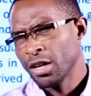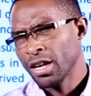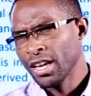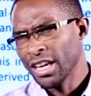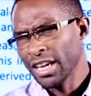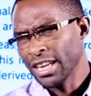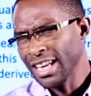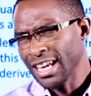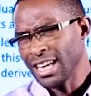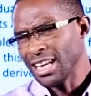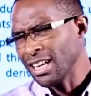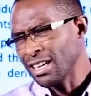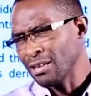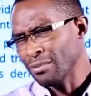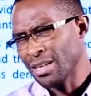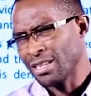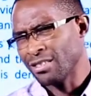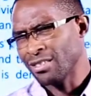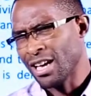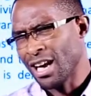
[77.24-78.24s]
In
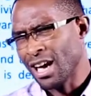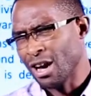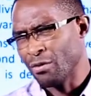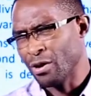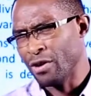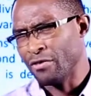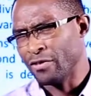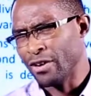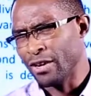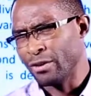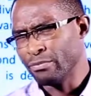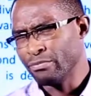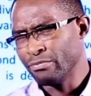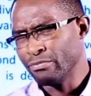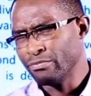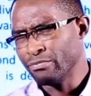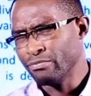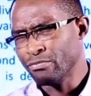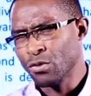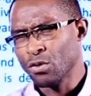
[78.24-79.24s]
economics, however,
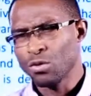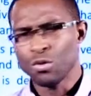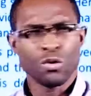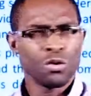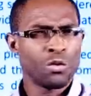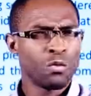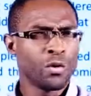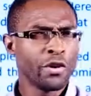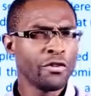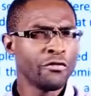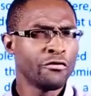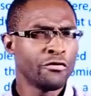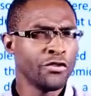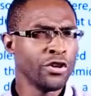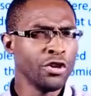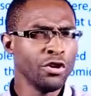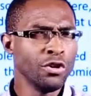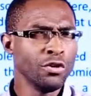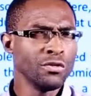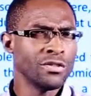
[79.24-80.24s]
we
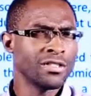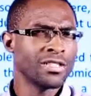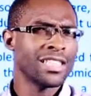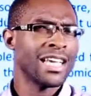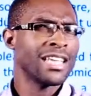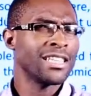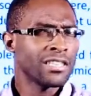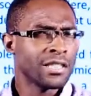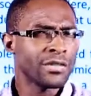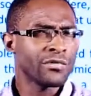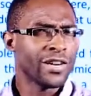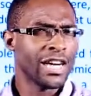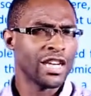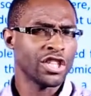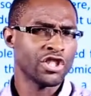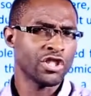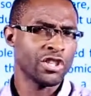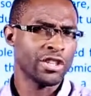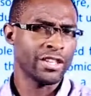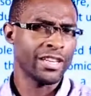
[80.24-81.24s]
view
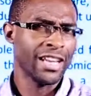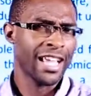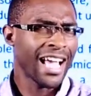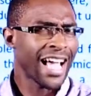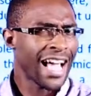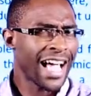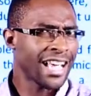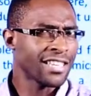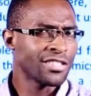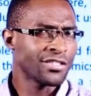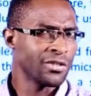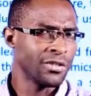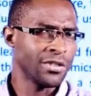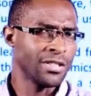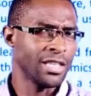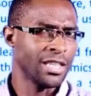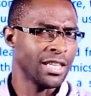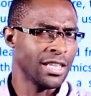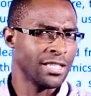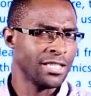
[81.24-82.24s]
satisfaction as
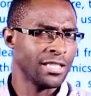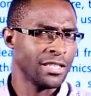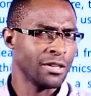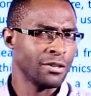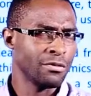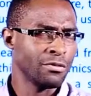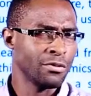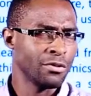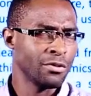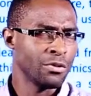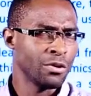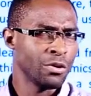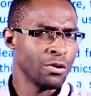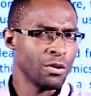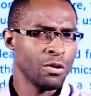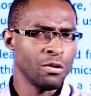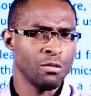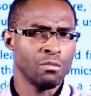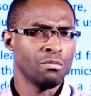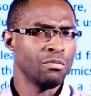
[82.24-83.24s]
utility.
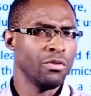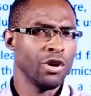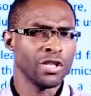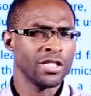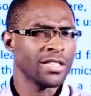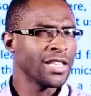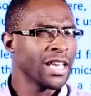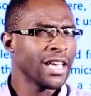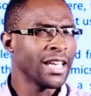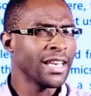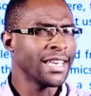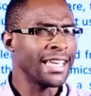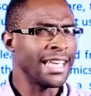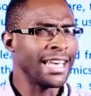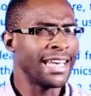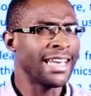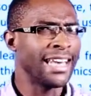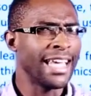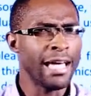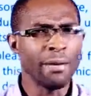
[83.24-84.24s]
But in a
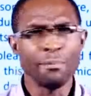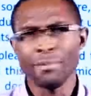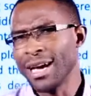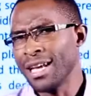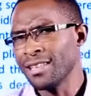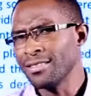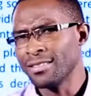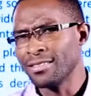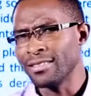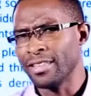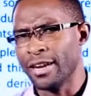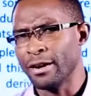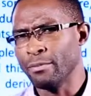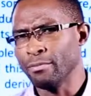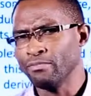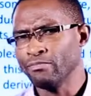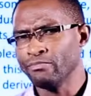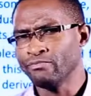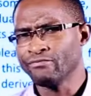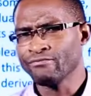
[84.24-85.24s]
layman's
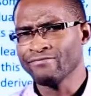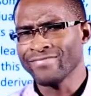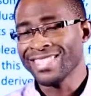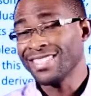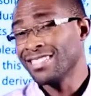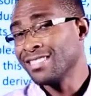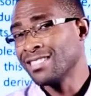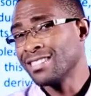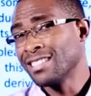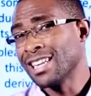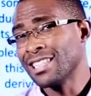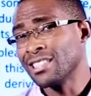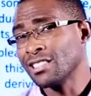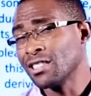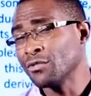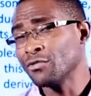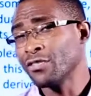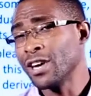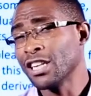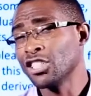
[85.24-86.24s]
term,
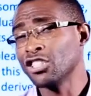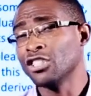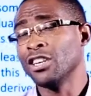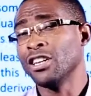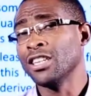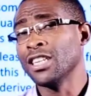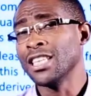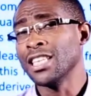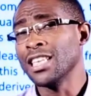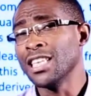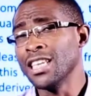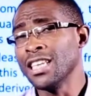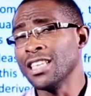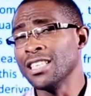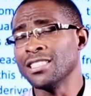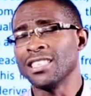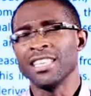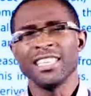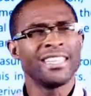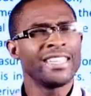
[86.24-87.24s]
satisfaction
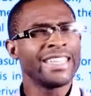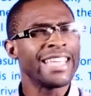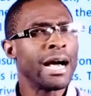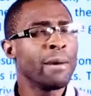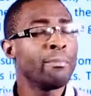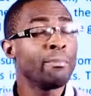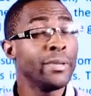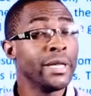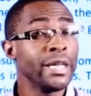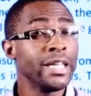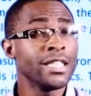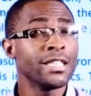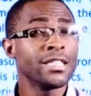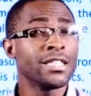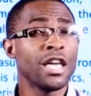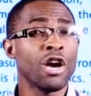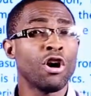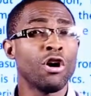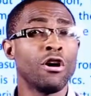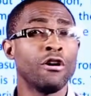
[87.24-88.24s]
is the
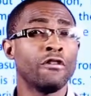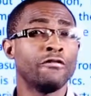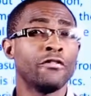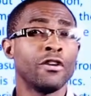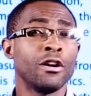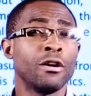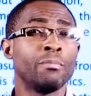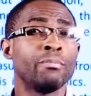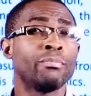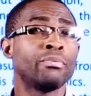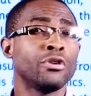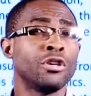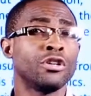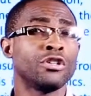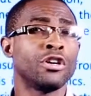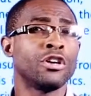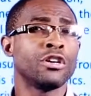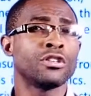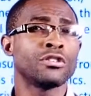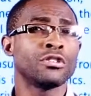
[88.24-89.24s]
ability of a
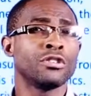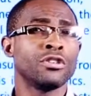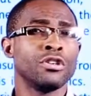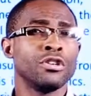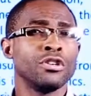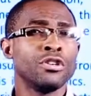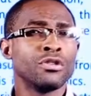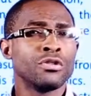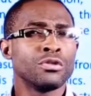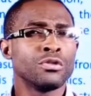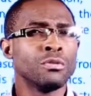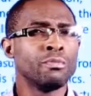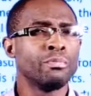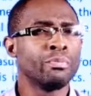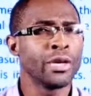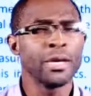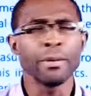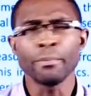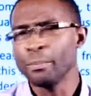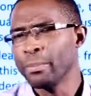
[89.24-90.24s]
product to
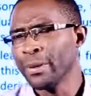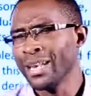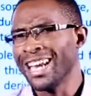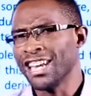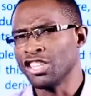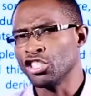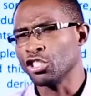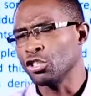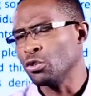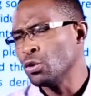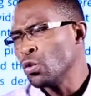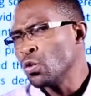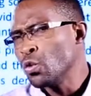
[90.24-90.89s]
bring pleasure